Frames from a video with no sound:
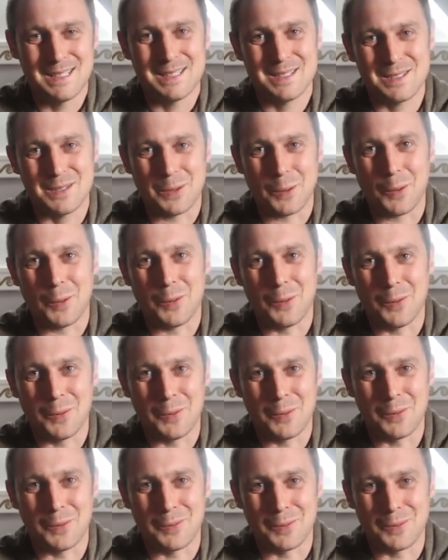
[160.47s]

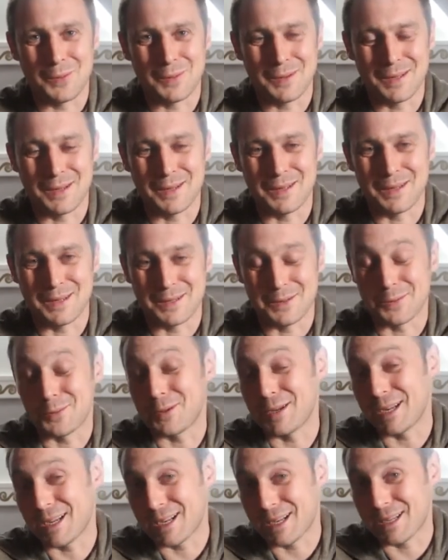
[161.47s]
So, you know, I
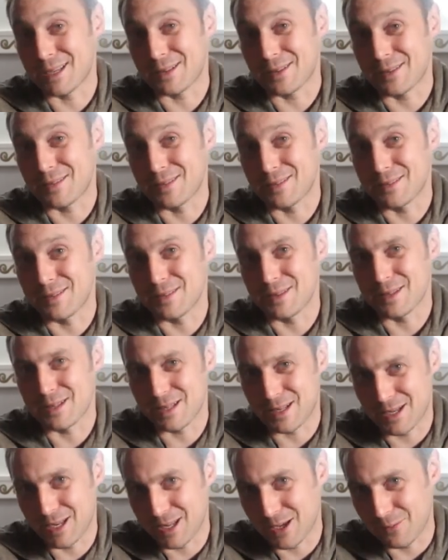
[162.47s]
really click
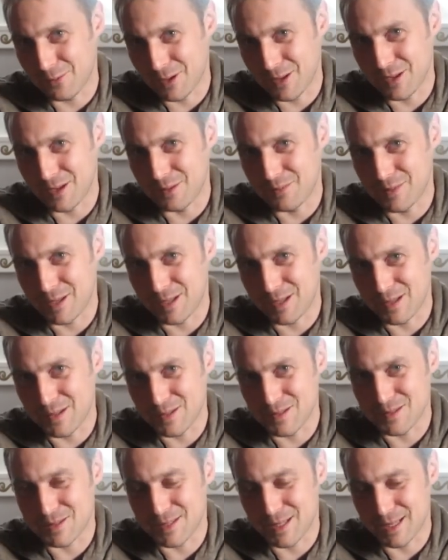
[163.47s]
with it
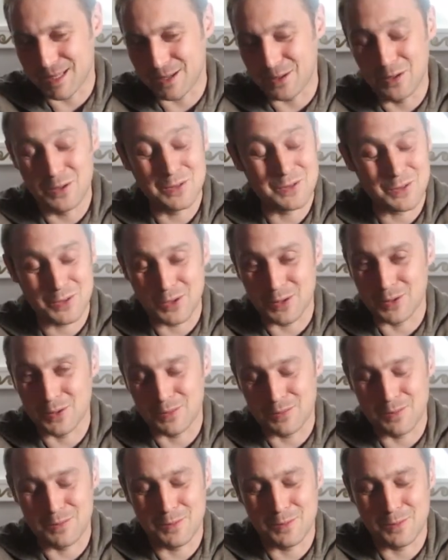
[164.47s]
because I also,